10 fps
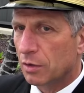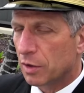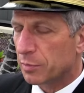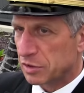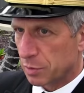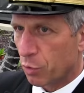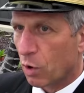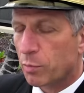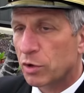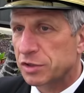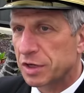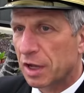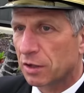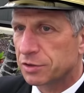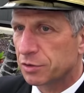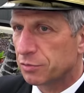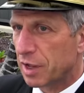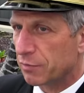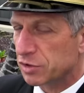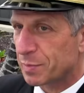they'll be support personnel to
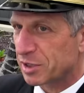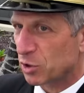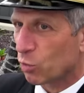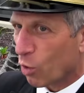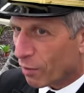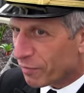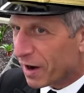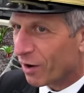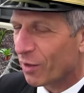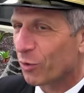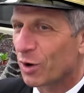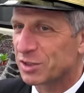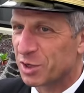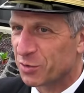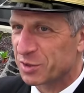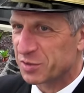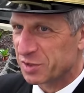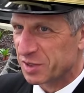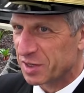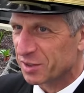Naval Special Warfare, otherwise known as the
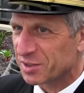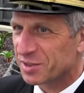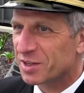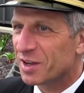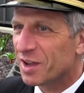SEALs.